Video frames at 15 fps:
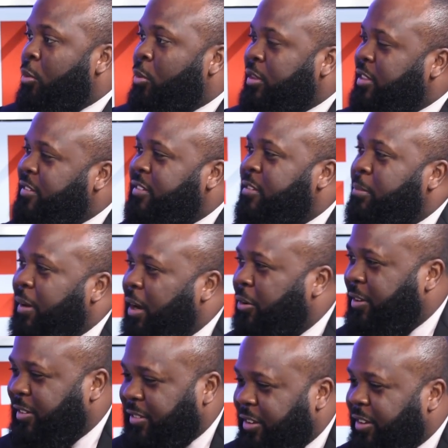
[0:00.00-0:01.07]
What this is
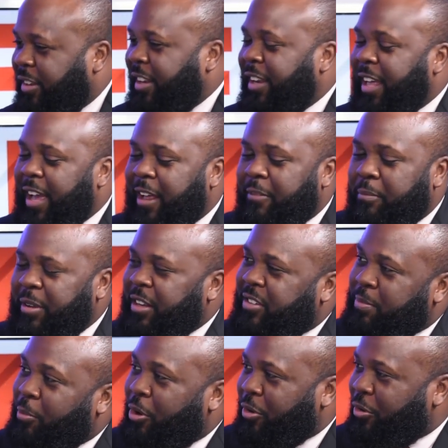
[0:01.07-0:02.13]
about is looking at being
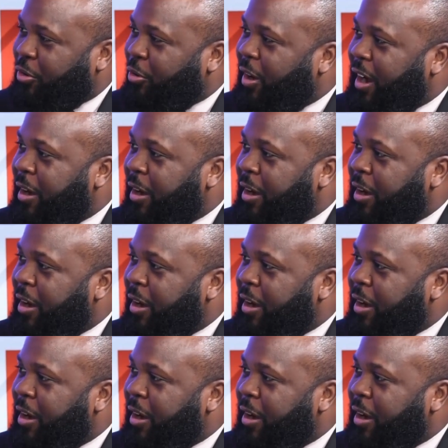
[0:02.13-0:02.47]
smart on crime.